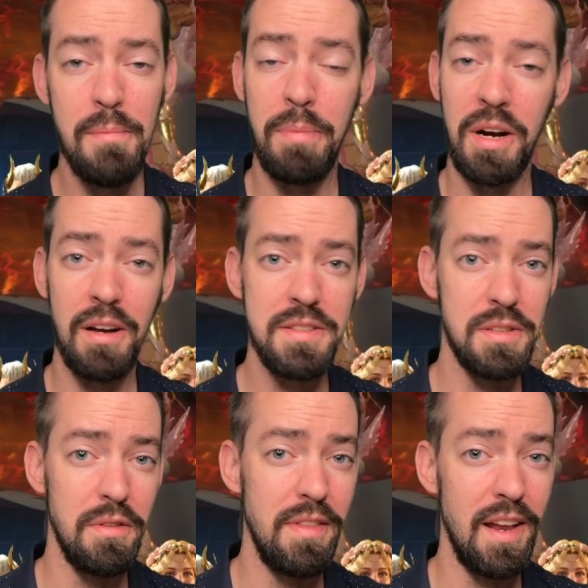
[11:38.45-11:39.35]
but
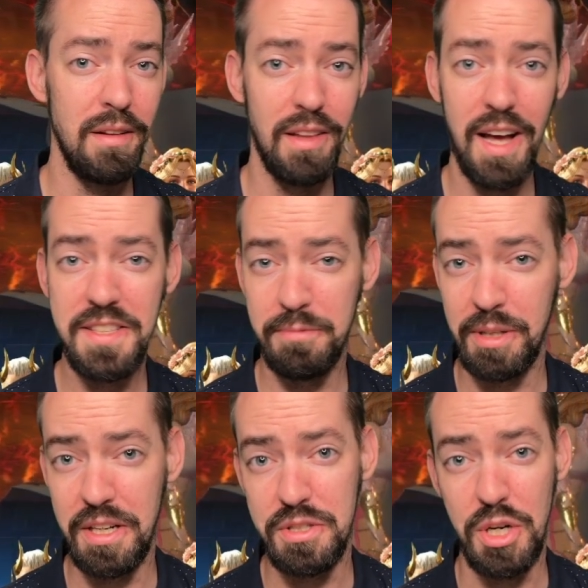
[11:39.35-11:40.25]
also that lots of
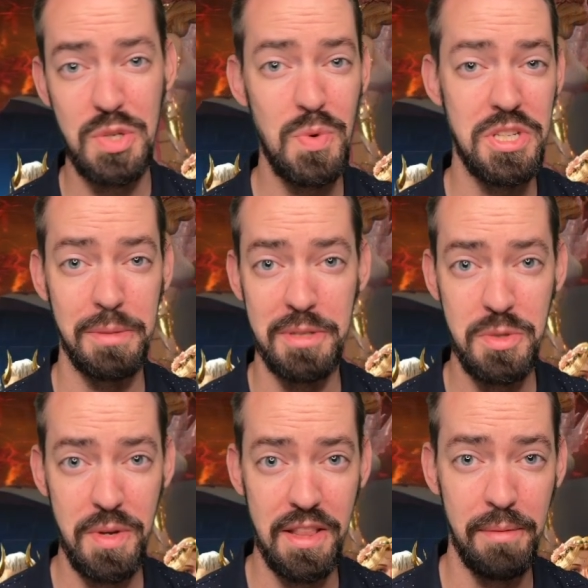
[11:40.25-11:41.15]
players are switching
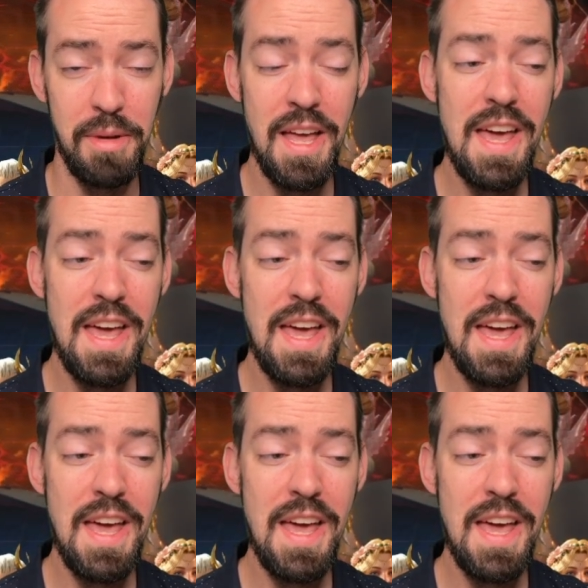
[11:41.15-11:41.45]
between them.